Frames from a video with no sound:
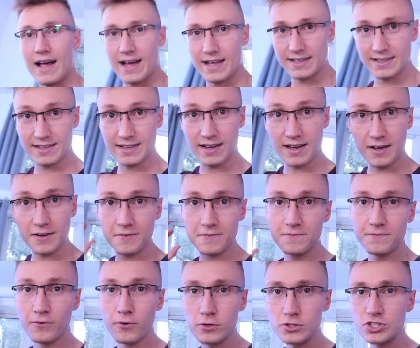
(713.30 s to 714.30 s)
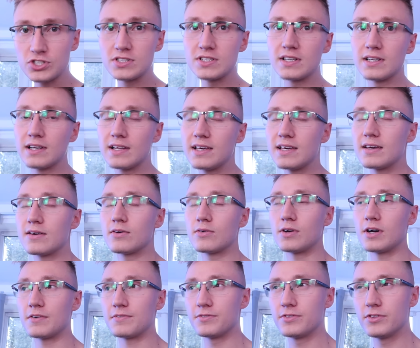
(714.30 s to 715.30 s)
and unfortunately,
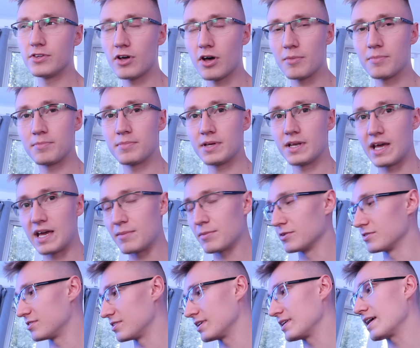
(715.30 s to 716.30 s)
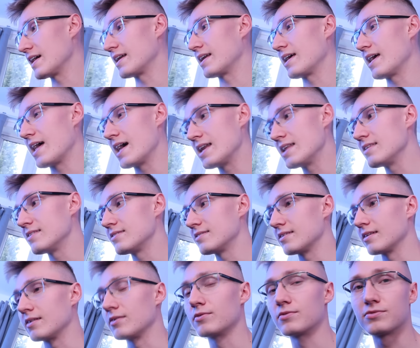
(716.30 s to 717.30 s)
I've not been able to get
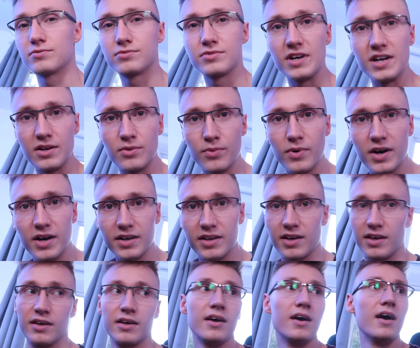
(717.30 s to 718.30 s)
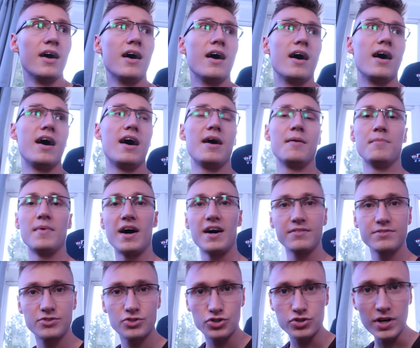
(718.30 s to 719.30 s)
anything really working.
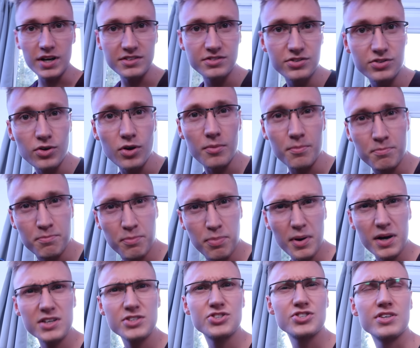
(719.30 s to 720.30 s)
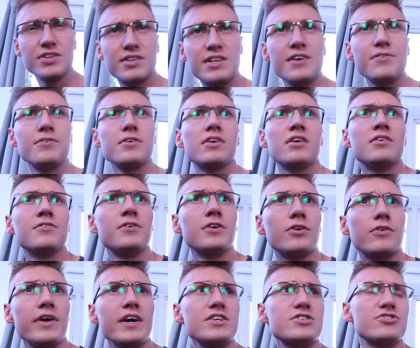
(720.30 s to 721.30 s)
I've tried to do a bunch of different
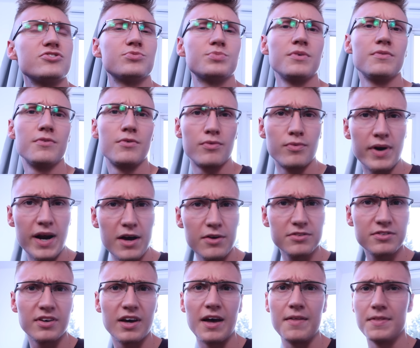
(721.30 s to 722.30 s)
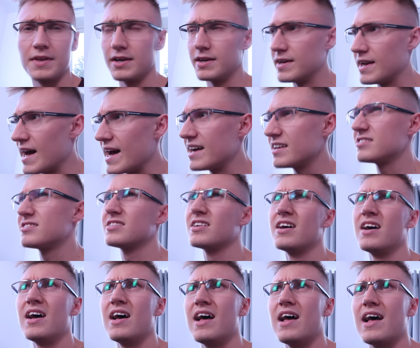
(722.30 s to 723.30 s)
configurations with the router and the NAS,
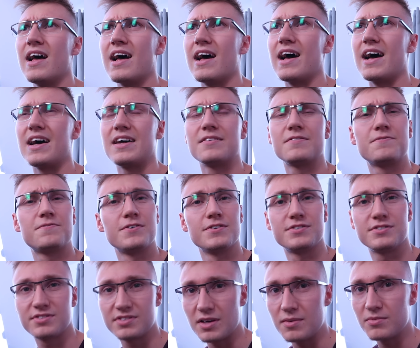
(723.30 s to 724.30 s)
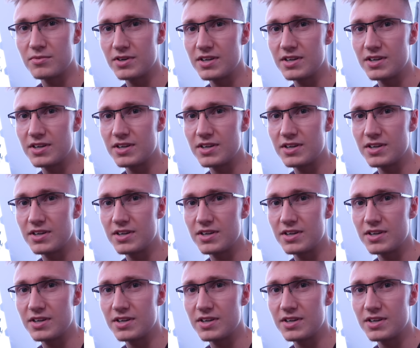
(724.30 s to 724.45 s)
and for some